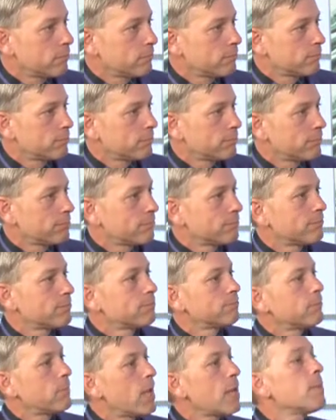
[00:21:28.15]

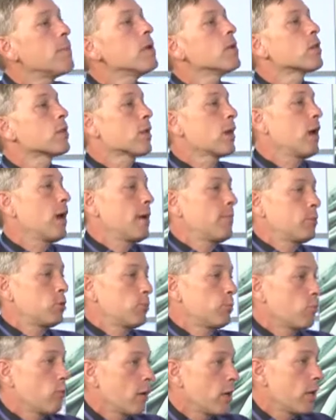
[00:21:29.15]
mm-hmm. maybe it's time to
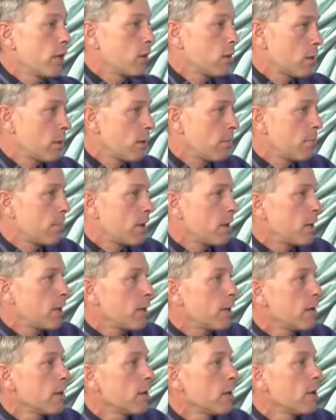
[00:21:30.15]
bring in
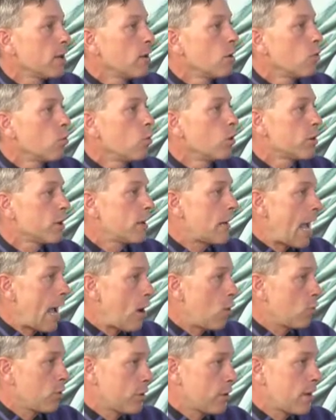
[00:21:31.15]
somebody with an
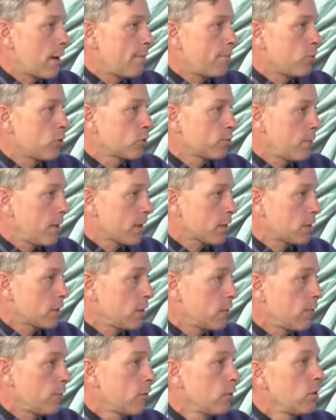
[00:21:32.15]
outside
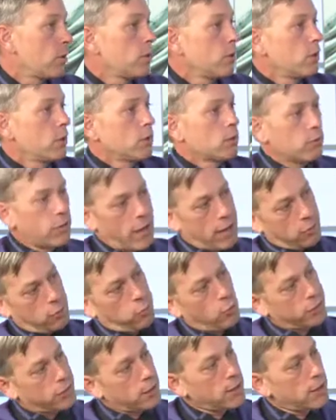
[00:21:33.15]
perspective. That's
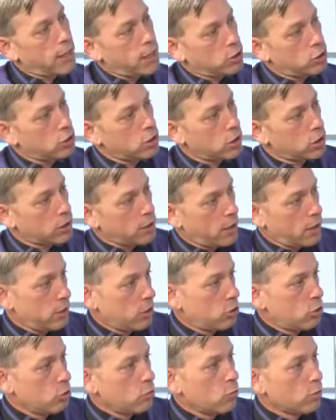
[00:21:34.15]
what the nation decided
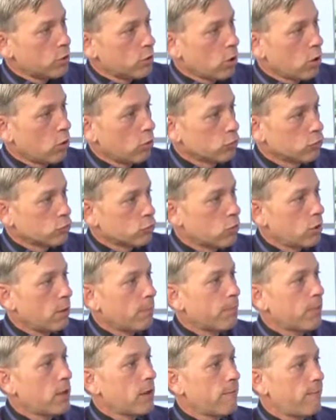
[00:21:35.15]
to do with Donald
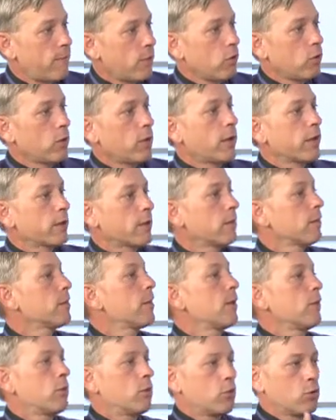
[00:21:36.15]
Trump. They felt like
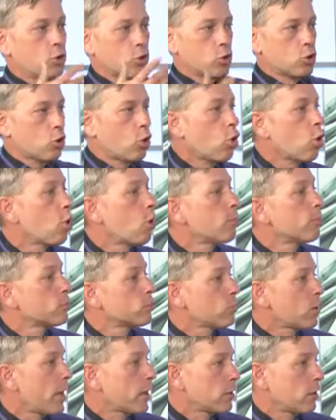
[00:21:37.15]
that
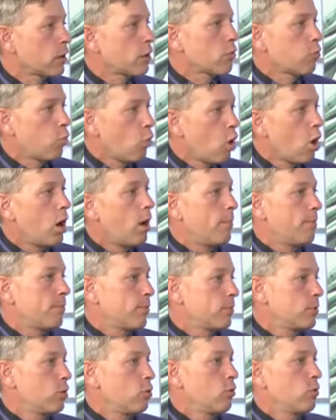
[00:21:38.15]
terms like the swamp,
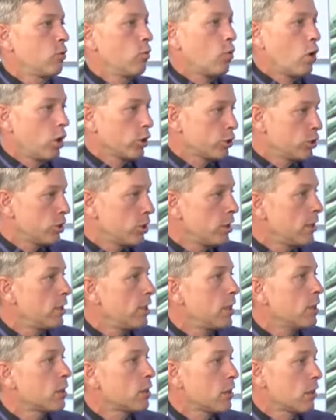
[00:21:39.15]
you know, the Washington,
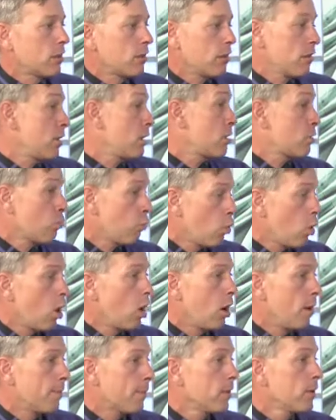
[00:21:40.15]
D.C.
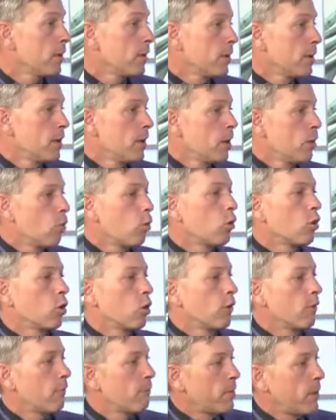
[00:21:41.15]
swamp, mm.
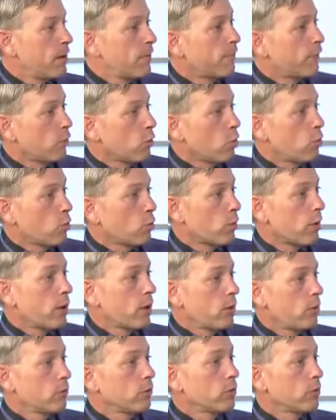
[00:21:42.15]
were being flown
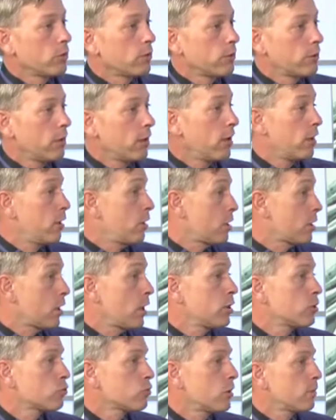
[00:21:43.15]
around this
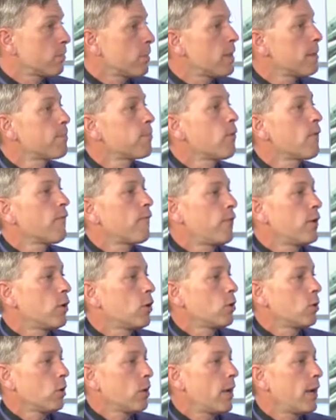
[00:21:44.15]
country. People
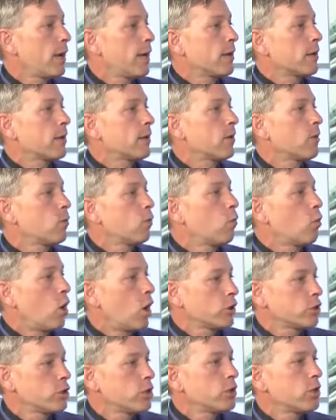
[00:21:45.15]
felt like
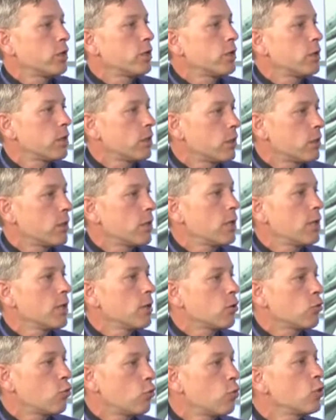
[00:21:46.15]
Washington, D.C.
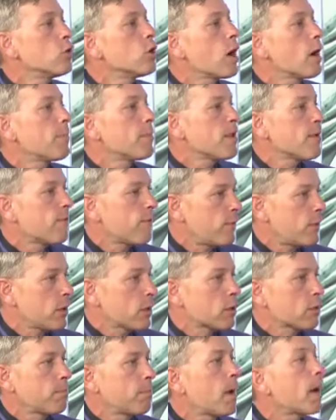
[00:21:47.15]
could not be
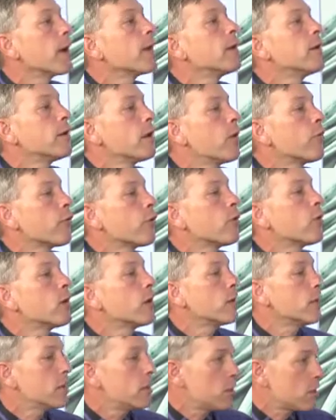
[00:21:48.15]
fixed by another
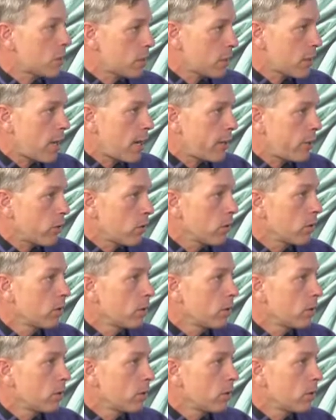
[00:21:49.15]
insider.